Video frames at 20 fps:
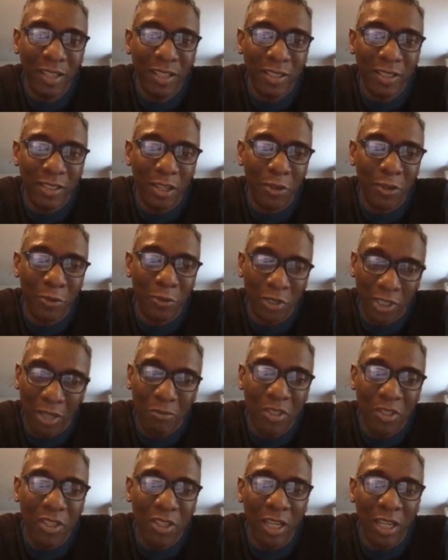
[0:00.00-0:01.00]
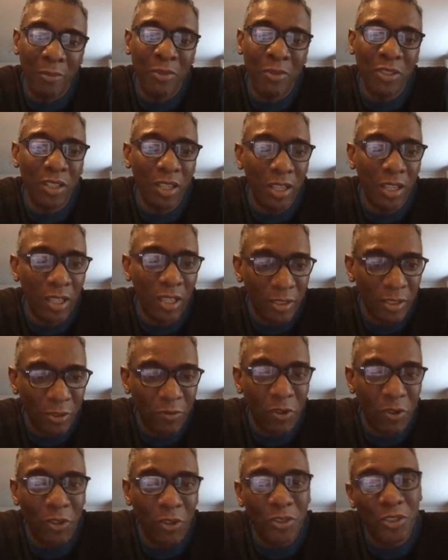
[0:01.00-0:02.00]
So sometimes
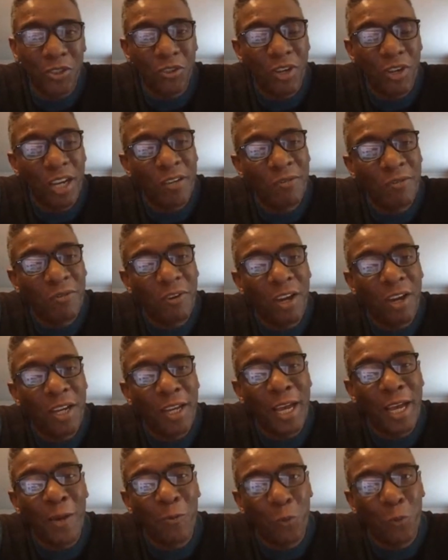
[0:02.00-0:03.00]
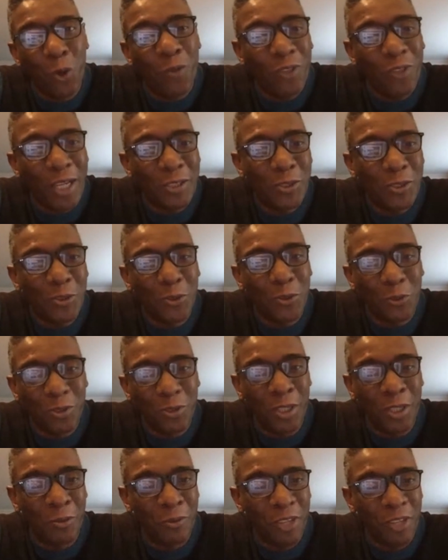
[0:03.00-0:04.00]
you've got to try and find out what that story,
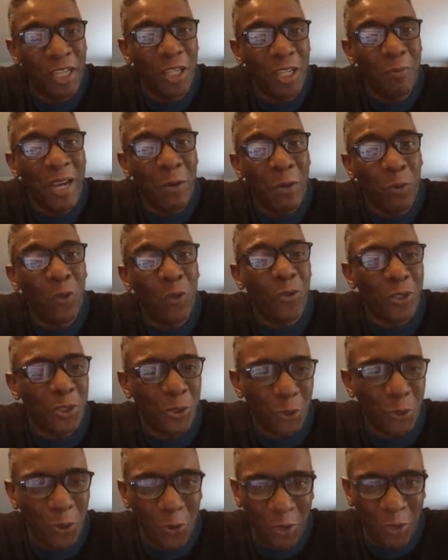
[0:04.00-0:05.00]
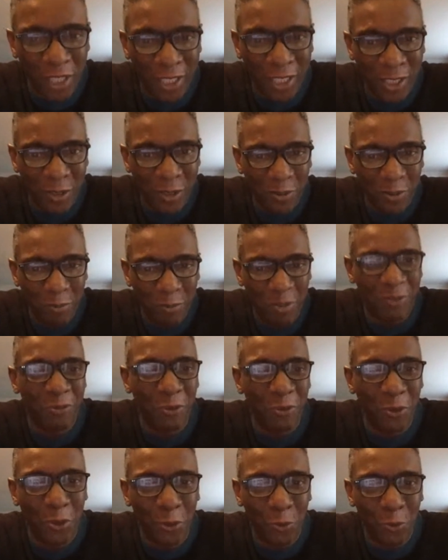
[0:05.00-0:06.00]
you know, think about what the story is
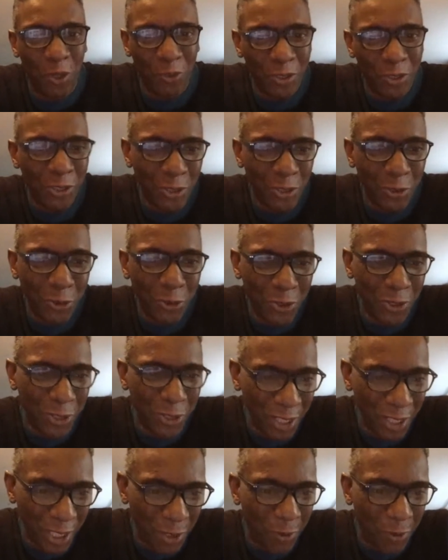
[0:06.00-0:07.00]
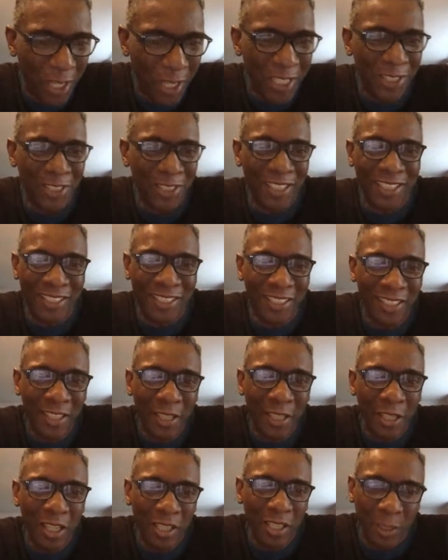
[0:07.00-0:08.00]
before what the solution to the equation is,
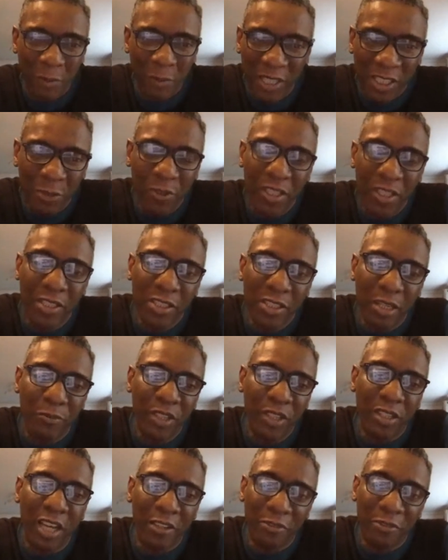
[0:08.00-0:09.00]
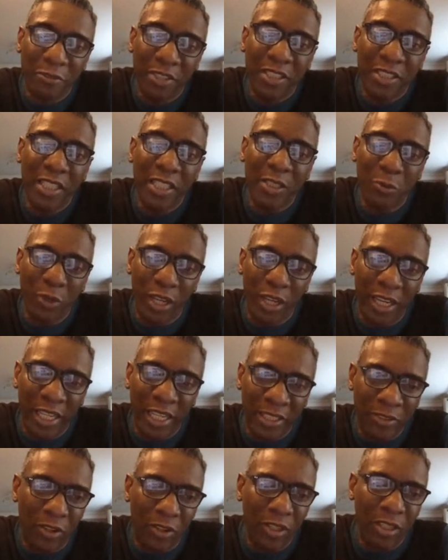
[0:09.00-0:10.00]
especially within something like physics, where
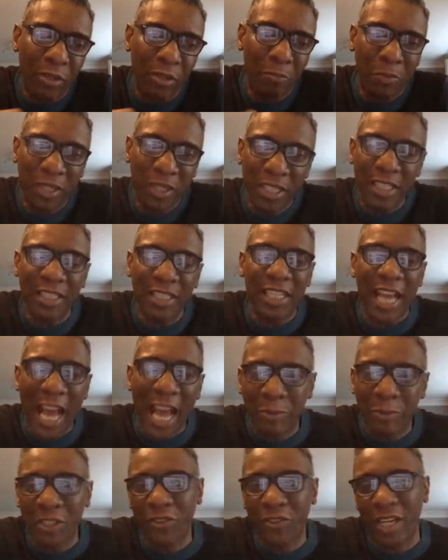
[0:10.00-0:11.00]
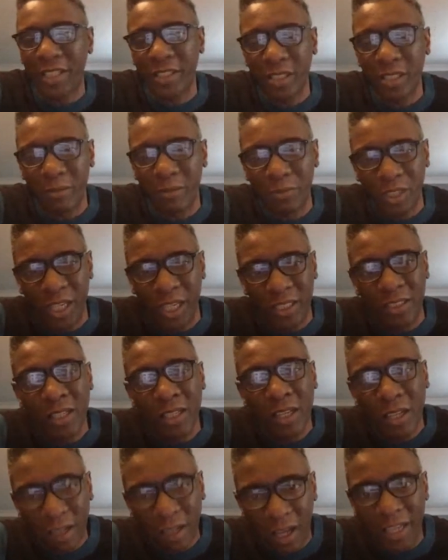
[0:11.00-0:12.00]
it's not a completely abstract subject
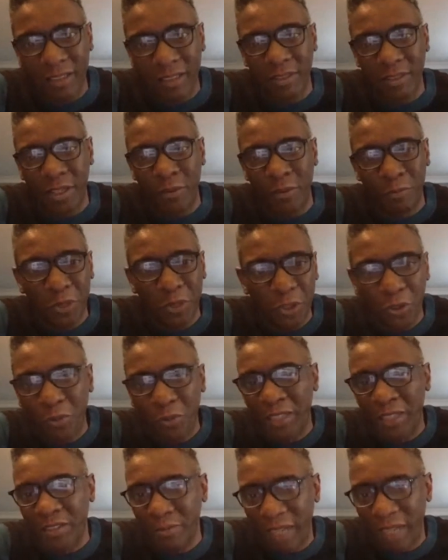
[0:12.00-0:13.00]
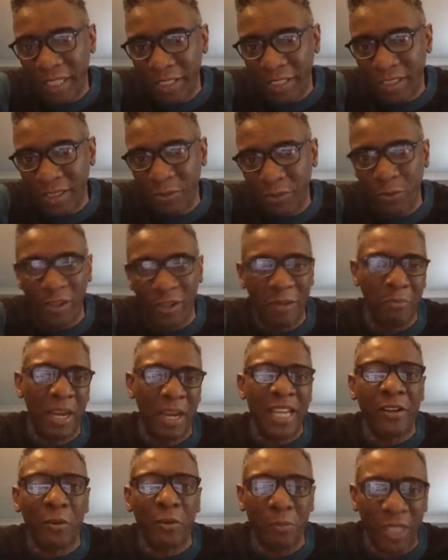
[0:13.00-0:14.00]
like, you know, pure mathematics, where it
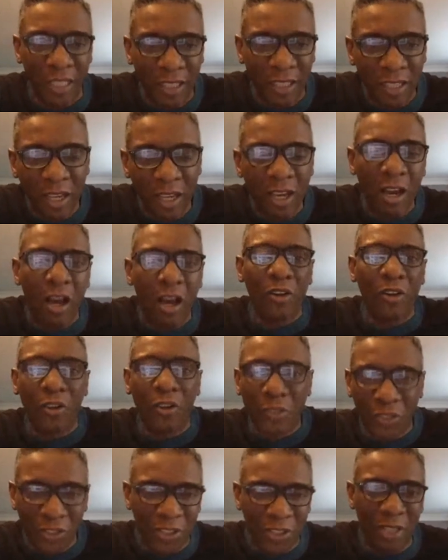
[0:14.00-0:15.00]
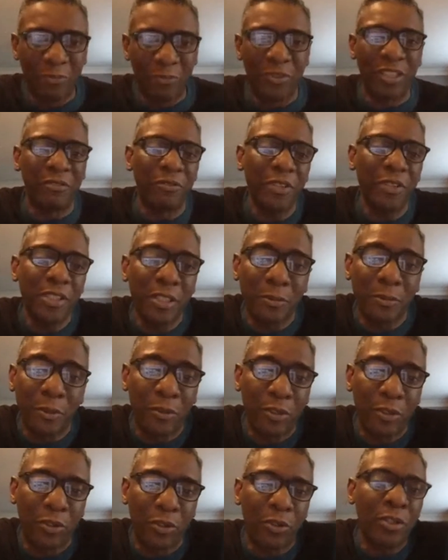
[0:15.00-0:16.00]
may not be hung on to something
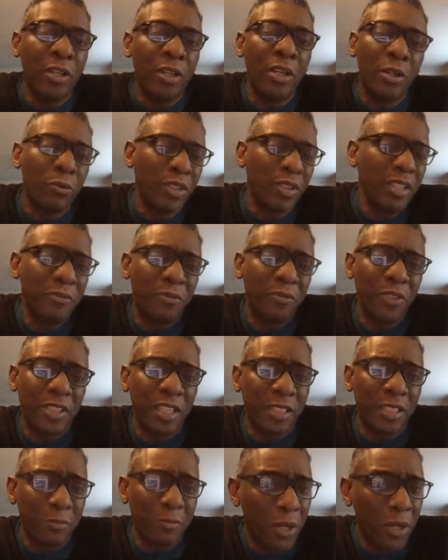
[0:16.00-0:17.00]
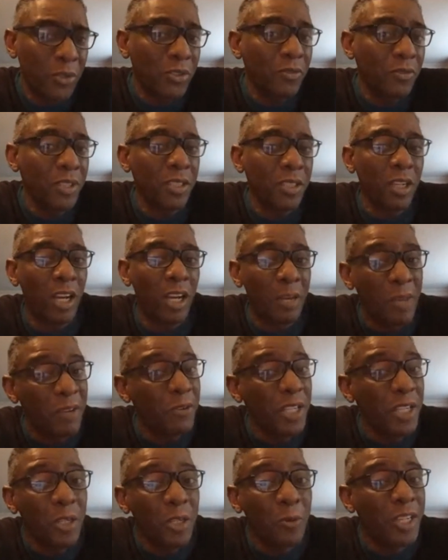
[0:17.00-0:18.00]
physical. Within physics, most of the time,
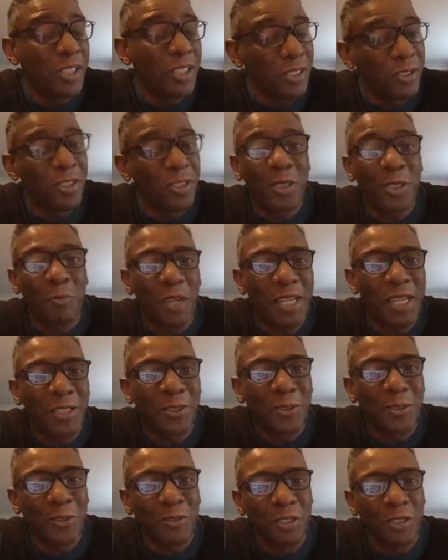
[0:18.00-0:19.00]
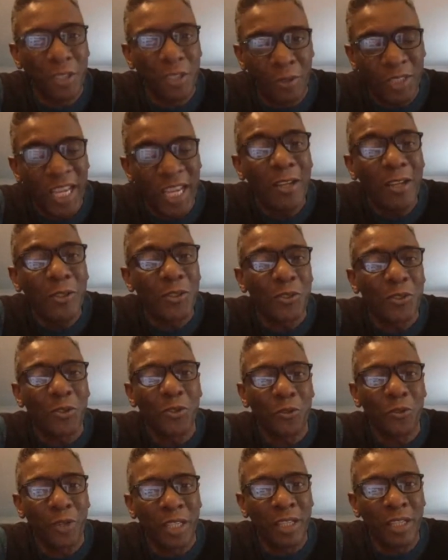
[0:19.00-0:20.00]
every equation does paint, you know, tell a
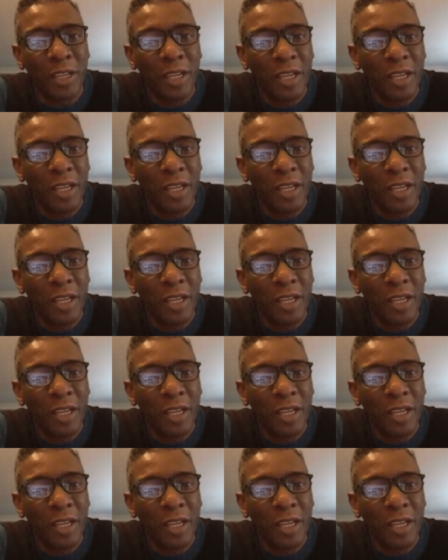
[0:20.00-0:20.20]
story.